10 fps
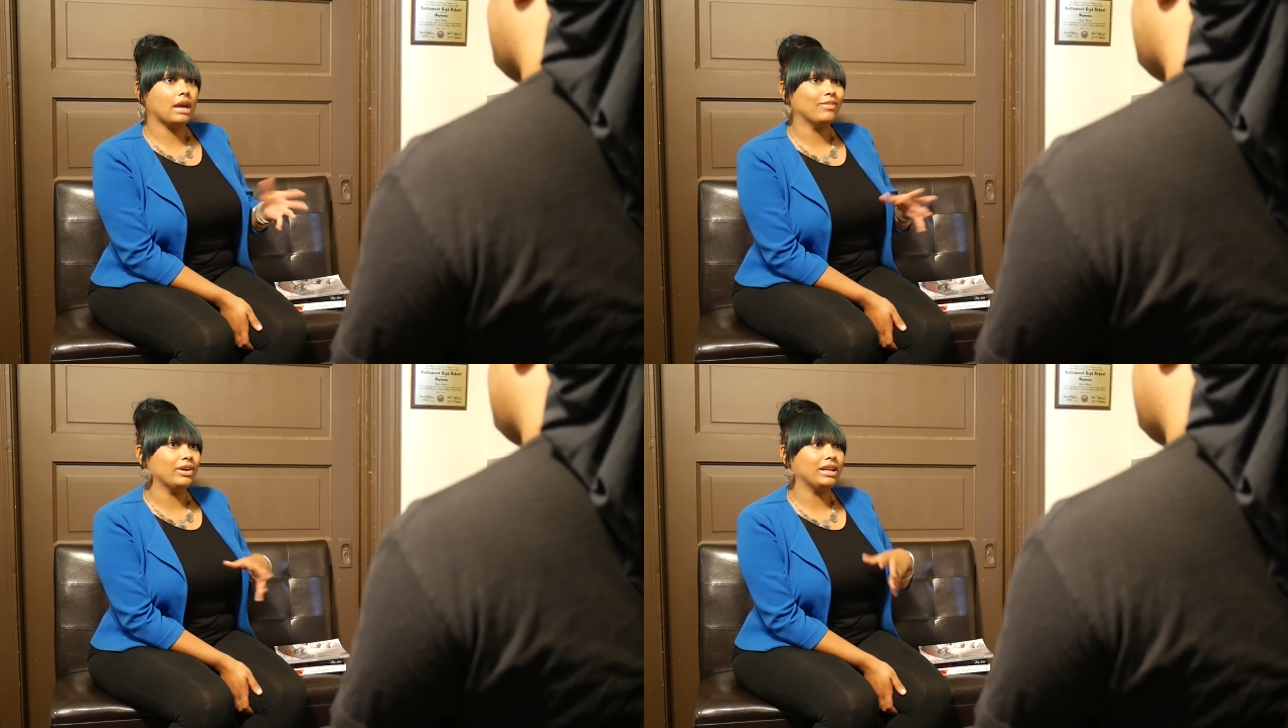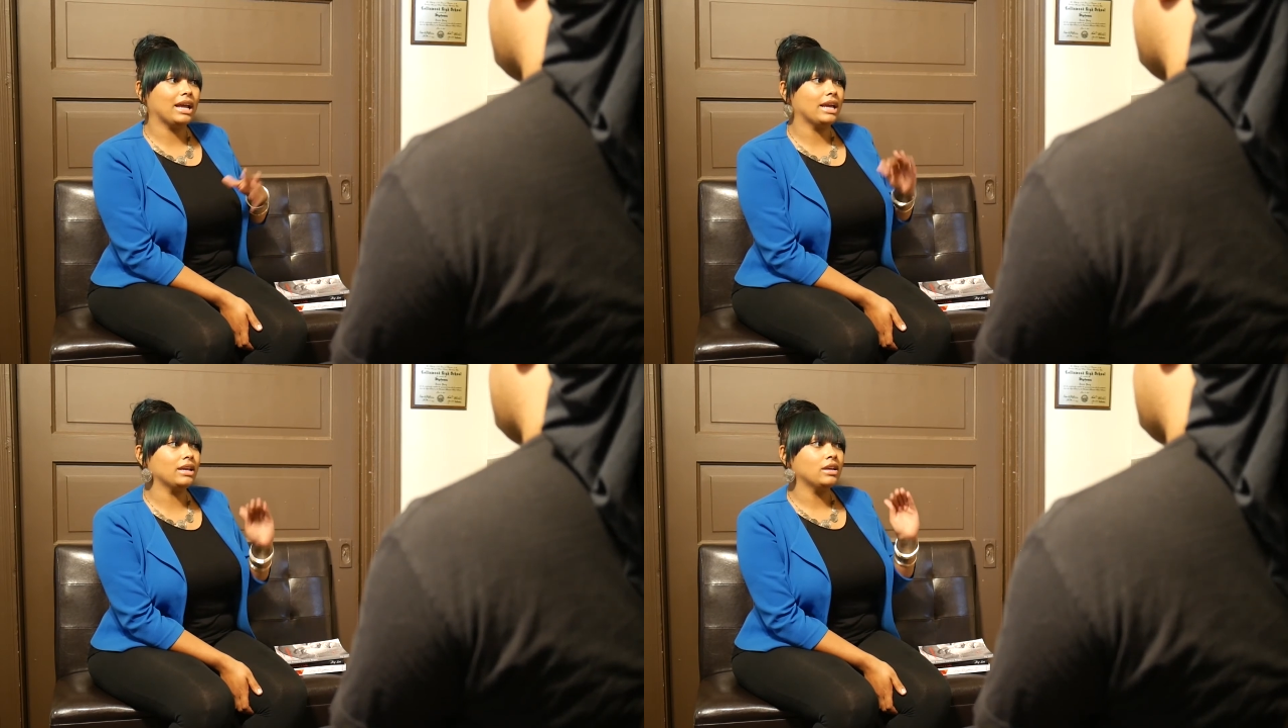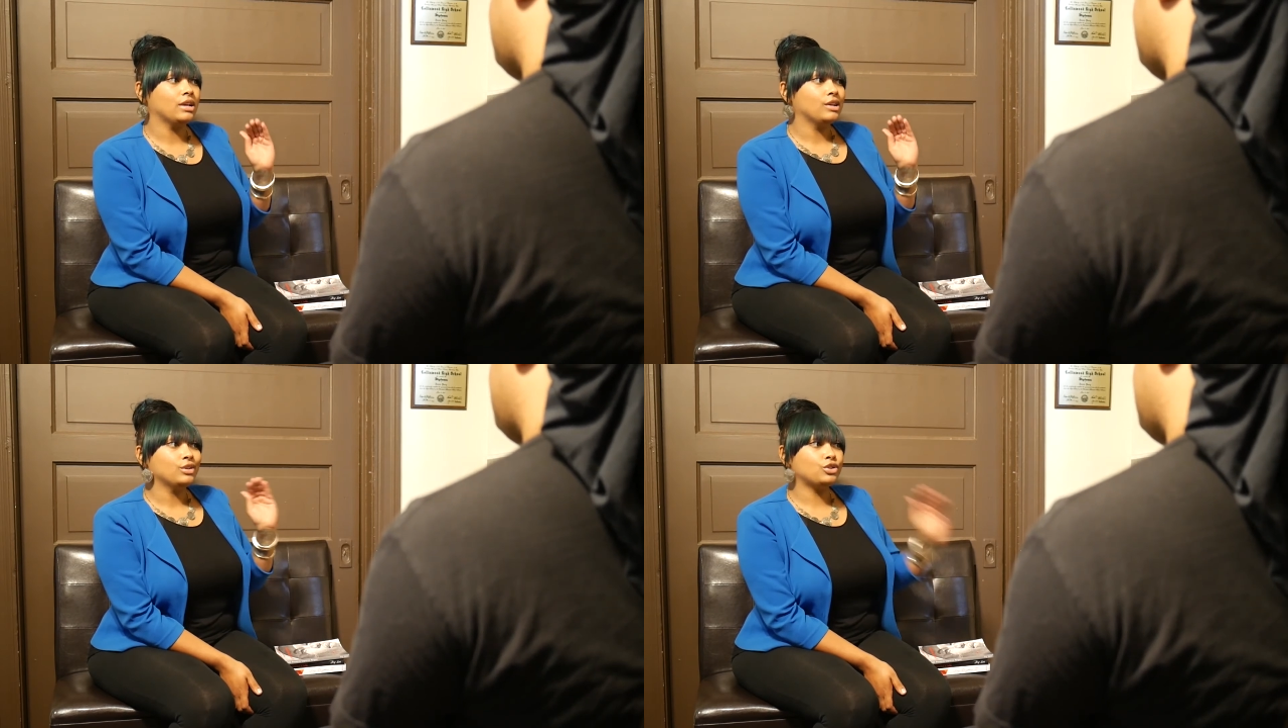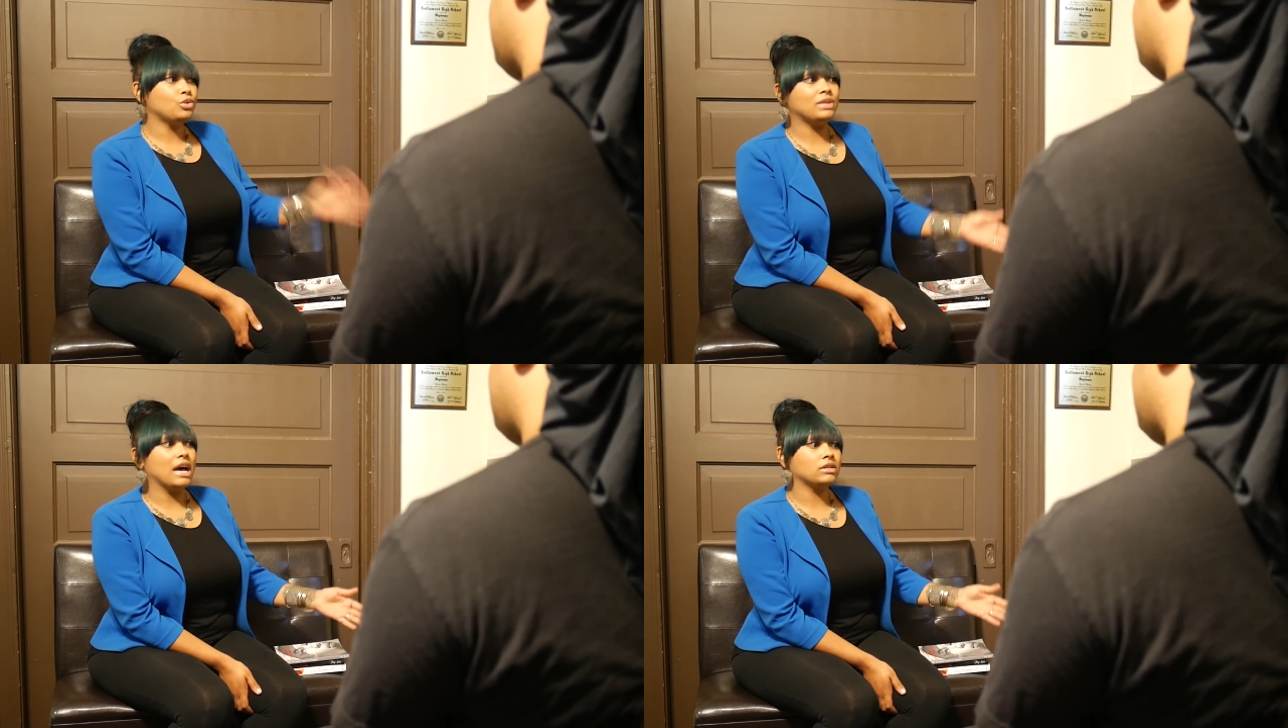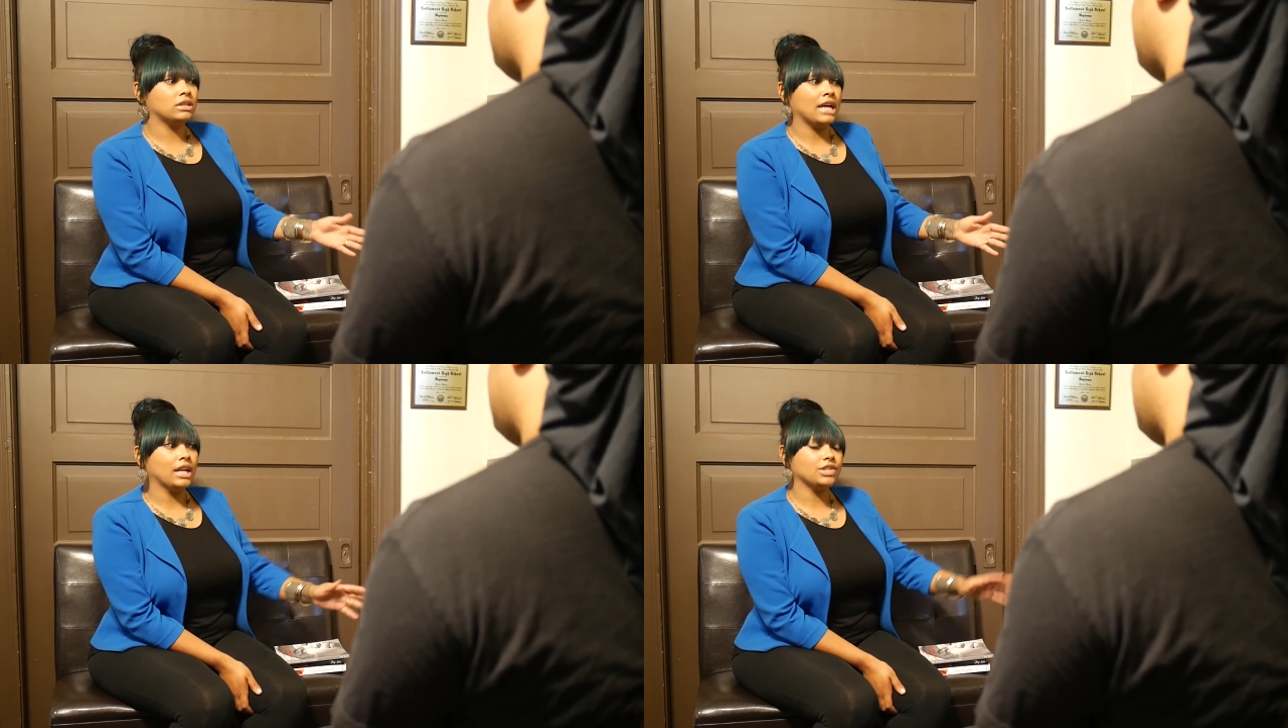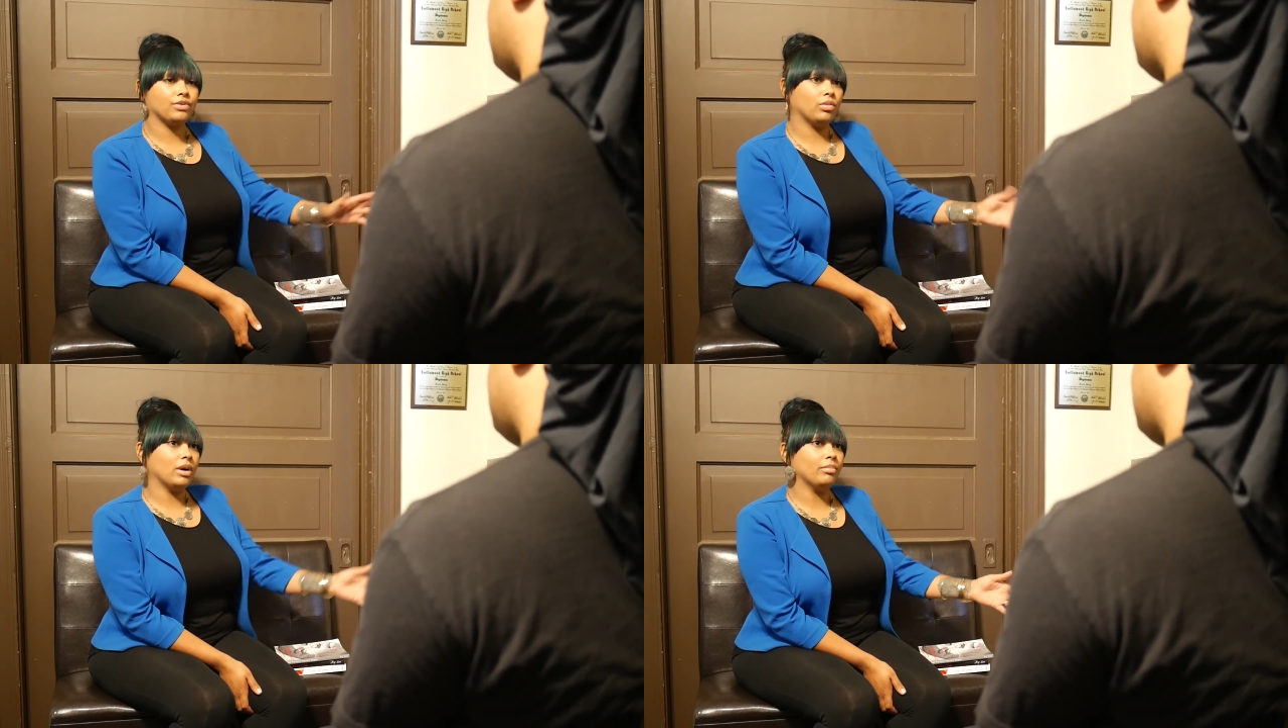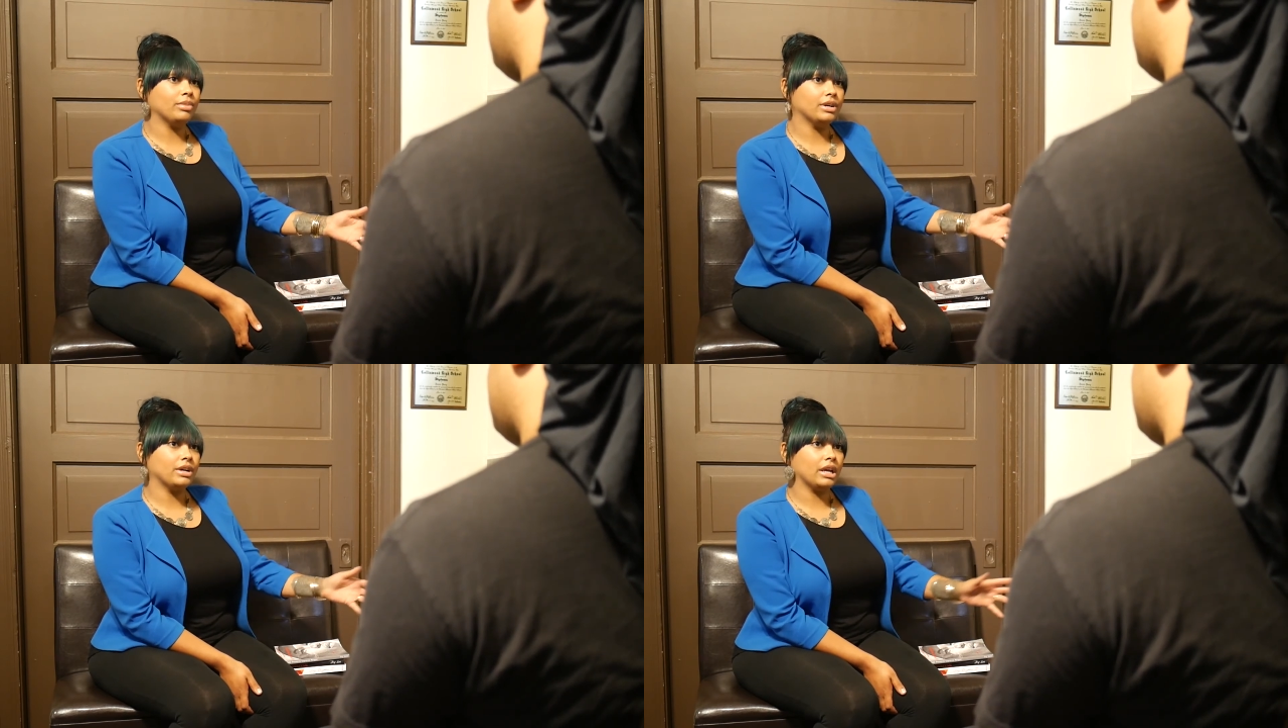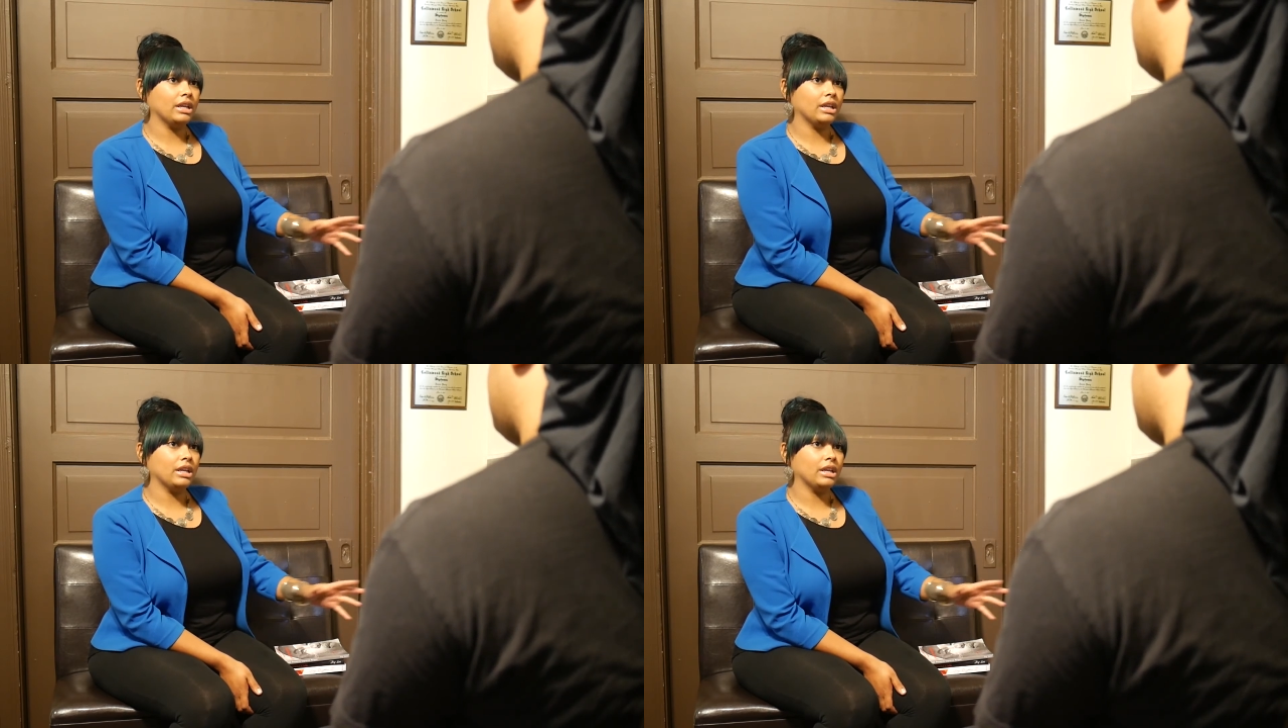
They wanted like $2,000 for 1 book,